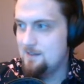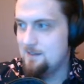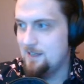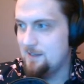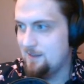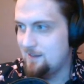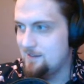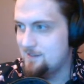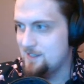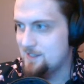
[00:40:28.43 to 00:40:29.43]

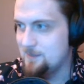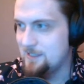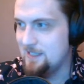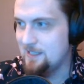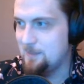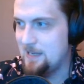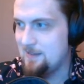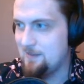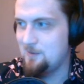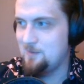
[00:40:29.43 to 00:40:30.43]
Nathan says, my daily
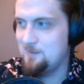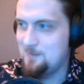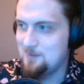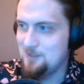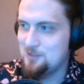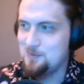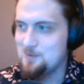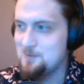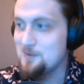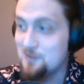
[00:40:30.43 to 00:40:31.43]
bathing
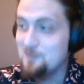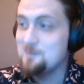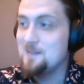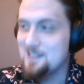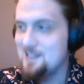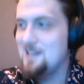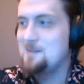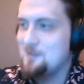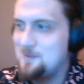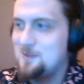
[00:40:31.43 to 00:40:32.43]
rituals preserve my
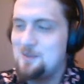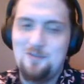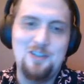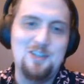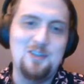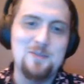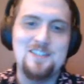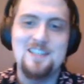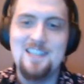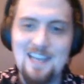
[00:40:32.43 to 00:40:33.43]
example of beauty for the
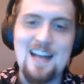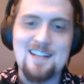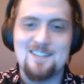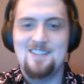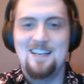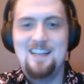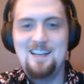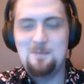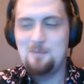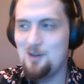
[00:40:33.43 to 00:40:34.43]
humans. Yes.
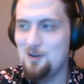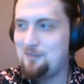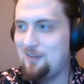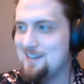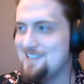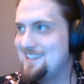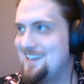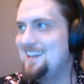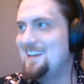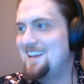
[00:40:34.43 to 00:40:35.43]
Perfect.
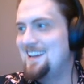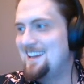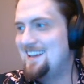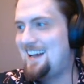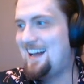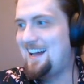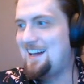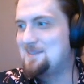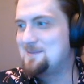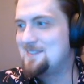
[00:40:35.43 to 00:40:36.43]

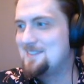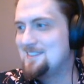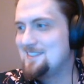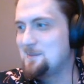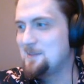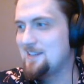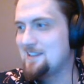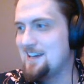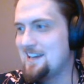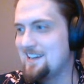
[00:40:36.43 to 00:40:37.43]
Let me get
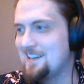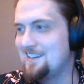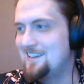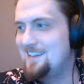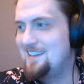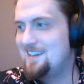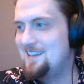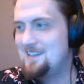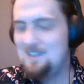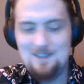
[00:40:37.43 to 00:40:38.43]
that in.
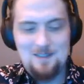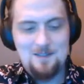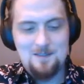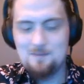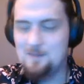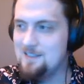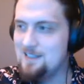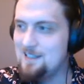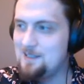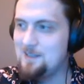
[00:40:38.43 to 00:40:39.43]
My
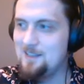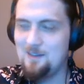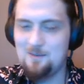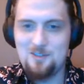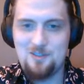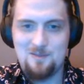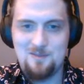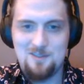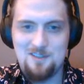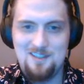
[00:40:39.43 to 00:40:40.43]
daily bathing
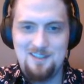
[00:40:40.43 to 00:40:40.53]
rituals.